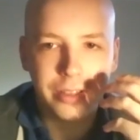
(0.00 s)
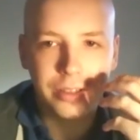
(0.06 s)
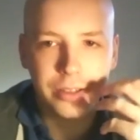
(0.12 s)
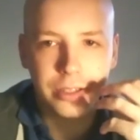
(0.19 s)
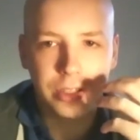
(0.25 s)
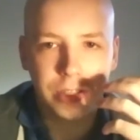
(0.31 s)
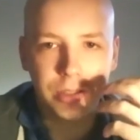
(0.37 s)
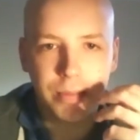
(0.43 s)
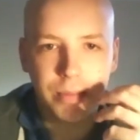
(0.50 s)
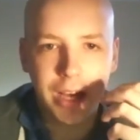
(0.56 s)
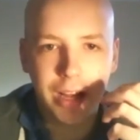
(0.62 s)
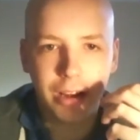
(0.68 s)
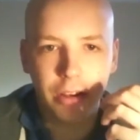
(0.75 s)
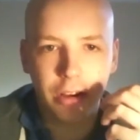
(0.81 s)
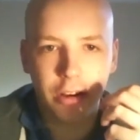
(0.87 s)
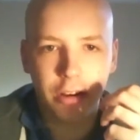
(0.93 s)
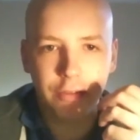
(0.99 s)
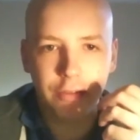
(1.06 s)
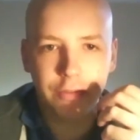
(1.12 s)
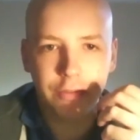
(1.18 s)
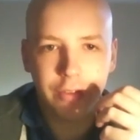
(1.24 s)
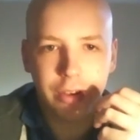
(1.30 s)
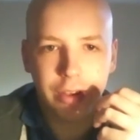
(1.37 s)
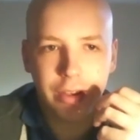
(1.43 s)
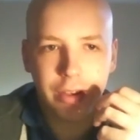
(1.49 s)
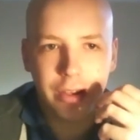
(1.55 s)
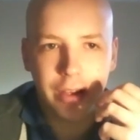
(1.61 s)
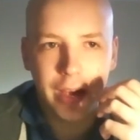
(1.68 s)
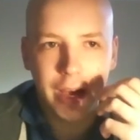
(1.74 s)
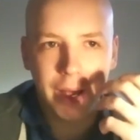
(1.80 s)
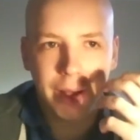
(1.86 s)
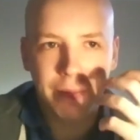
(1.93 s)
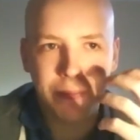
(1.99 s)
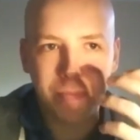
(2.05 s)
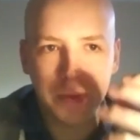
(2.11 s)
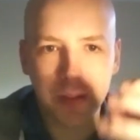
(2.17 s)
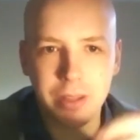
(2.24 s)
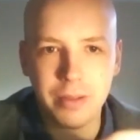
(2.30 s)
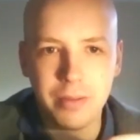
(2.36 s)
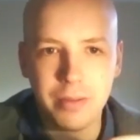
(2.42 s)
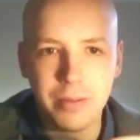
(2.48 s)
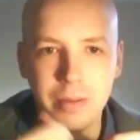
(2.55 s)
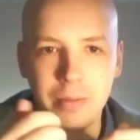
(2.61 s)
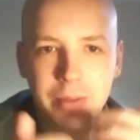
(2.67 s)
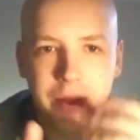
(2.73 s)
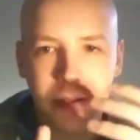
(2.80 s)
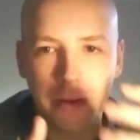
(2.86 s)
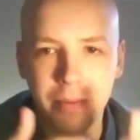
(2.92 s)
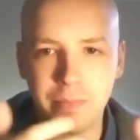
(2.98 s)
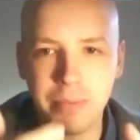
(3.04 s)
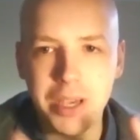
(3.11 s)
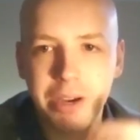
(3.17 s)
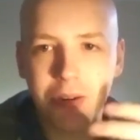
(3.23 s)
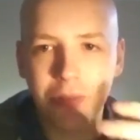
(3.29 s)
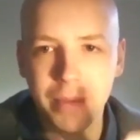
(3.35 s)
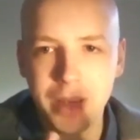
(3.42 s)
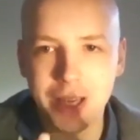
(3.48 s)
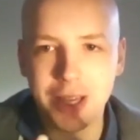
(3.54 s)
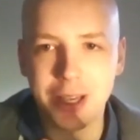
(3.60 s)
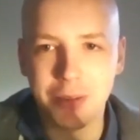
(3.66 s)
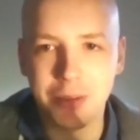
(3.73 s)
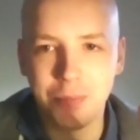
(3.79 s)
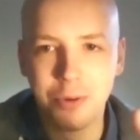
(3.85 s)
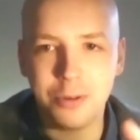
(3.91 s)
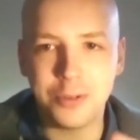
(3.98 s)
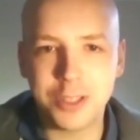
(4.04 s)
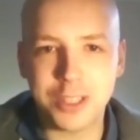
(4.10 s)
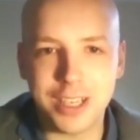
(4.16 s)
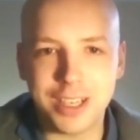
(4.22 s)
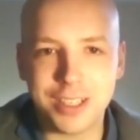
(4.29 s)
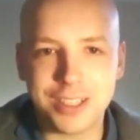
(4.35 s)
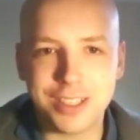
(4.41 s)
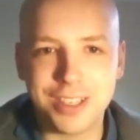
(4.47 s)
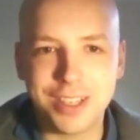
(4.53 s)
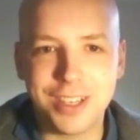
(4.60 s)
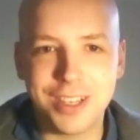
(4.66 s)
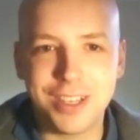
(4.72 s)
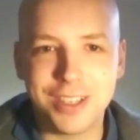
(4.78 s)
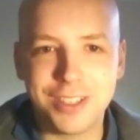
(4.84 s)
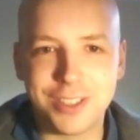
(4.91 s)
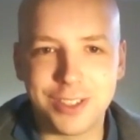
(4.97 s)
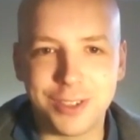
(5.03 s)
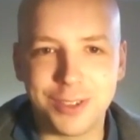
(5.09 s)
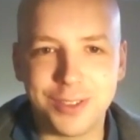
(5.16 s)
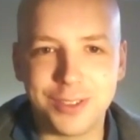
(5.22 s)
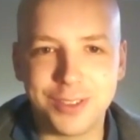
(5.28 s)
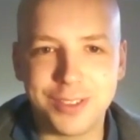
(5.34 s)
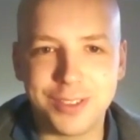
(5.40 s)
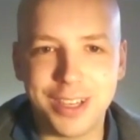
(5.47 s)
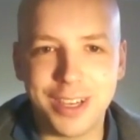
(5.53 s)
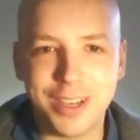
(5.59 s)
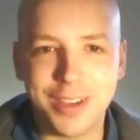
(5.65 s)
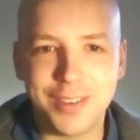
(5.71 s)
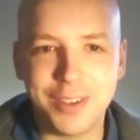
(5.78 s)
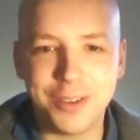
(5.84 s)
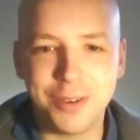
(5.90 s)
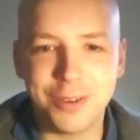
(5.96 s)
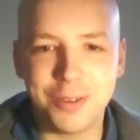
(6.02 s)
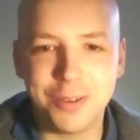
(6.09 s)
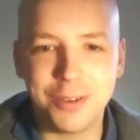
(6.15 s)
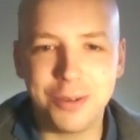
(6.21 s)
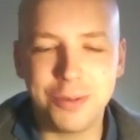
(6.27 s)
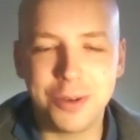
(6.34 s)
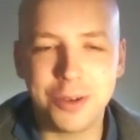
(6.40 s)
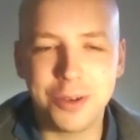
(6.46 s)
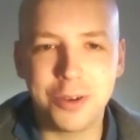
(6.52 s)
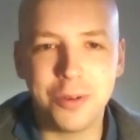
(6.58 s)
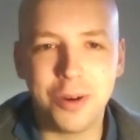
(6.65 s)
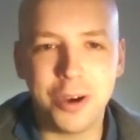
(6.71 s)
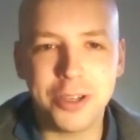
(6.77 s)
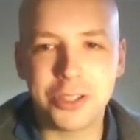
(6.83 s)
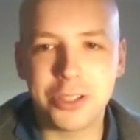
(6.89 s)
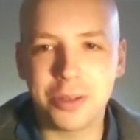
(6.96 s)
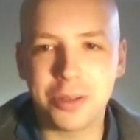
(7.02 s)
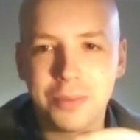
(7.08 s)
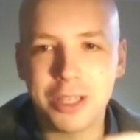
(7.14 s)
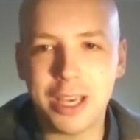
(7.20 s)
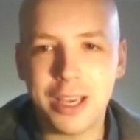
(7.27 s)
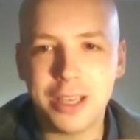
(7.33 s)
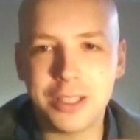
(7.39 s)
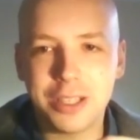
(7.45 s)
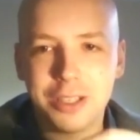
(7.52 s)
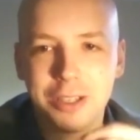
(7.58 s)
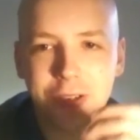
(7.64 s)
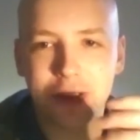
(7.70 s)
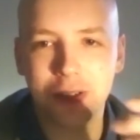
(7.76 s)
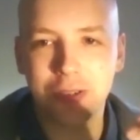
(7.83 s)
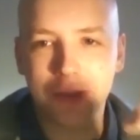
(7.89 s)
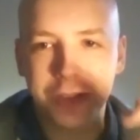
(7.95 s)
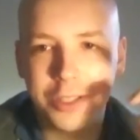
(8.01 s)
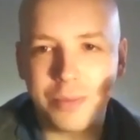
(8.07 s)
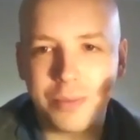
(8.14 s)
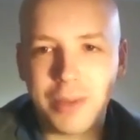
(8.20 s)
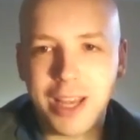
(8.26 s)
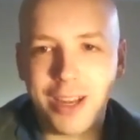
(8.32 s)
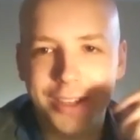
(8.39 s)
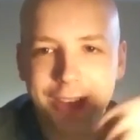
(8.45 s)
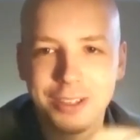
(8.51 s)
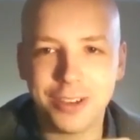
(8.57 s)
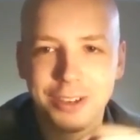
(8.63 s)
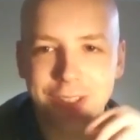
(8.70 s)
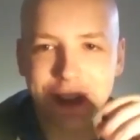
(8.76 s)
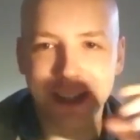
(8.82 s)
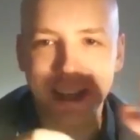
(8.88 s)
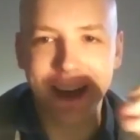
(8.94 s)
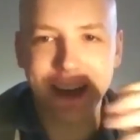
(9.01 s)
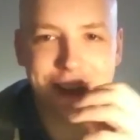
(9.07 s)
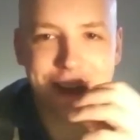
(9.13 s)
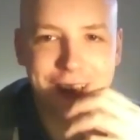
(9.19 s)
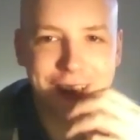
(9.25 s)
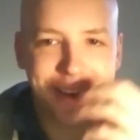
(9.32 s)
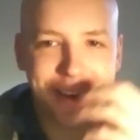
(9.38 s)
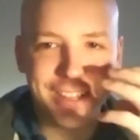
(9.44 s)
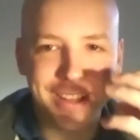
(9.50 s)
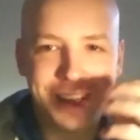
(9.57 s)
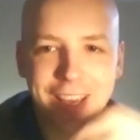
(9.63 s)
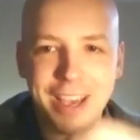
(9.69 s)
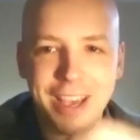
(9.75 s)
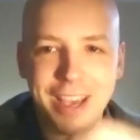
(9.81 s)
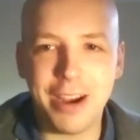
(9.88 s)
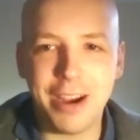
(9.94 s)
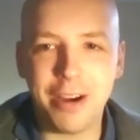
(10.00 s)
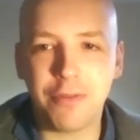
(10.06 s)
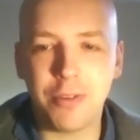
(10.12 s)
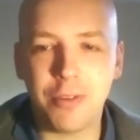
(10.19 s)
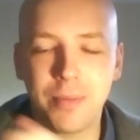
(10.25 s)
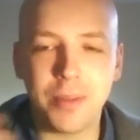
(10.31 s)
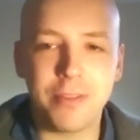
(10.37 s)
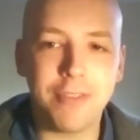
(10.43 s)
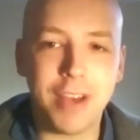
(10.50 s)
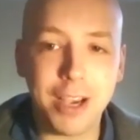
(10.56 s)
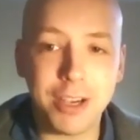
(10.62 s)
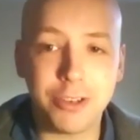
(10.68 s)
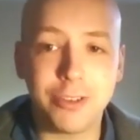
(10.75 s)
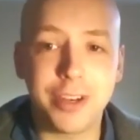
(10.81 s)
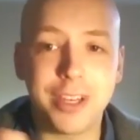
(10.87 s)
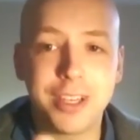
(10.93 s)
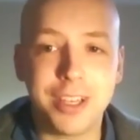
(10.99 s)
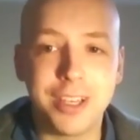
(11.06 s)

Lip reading: the smell of the beer making process. So you would go out some days and you can smell it outside in the air from the factory.